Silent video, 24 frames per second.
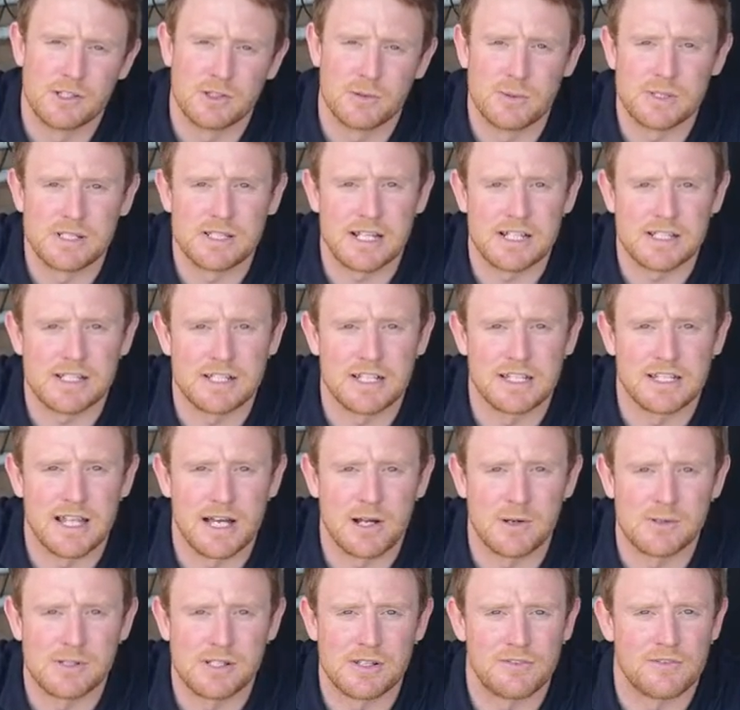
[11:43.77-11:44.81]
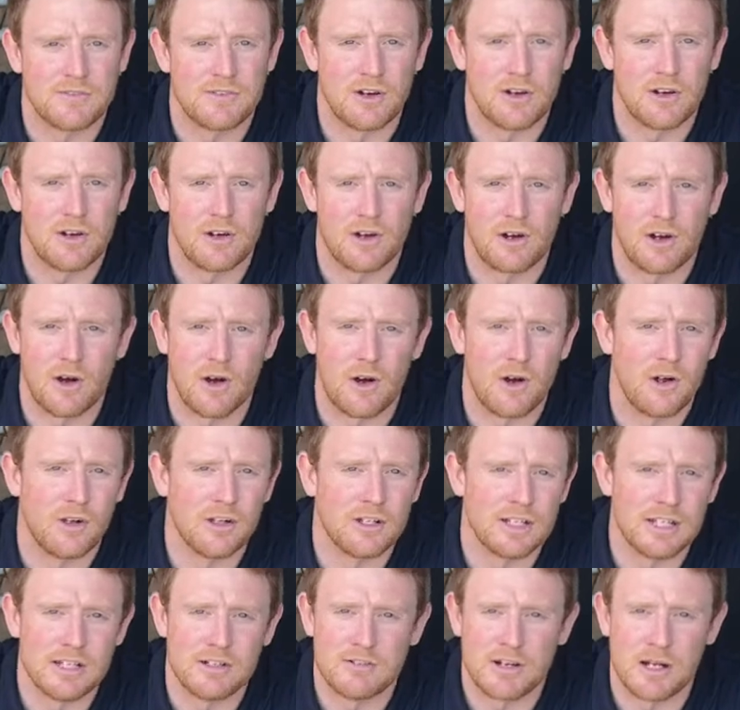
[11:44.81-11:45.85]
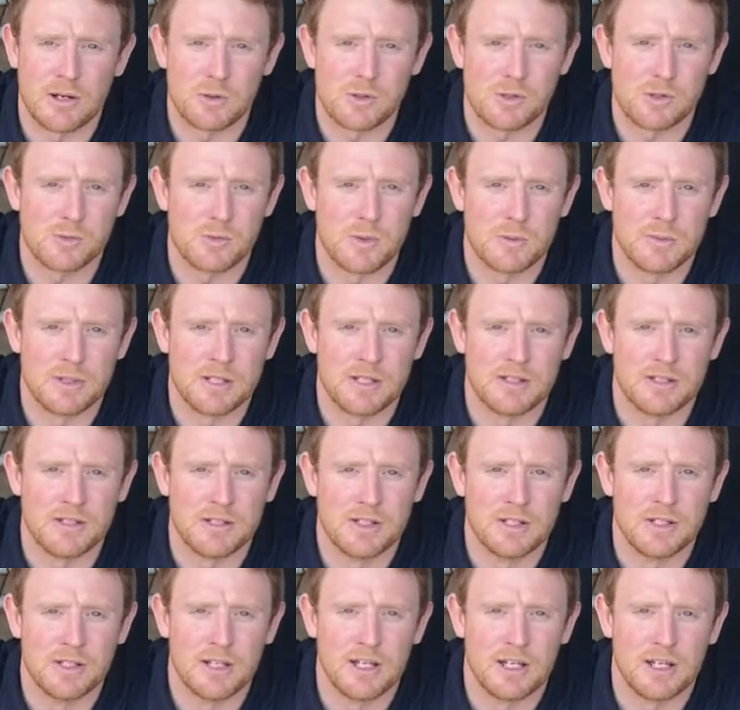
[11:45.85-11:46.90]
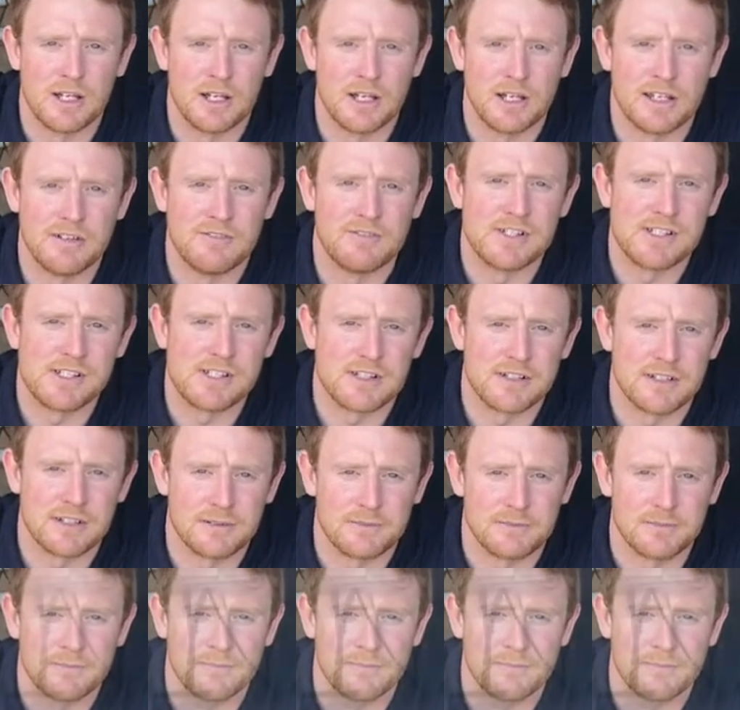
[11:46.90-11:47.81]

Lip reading: which actually allows it for all year round swimming efficiently.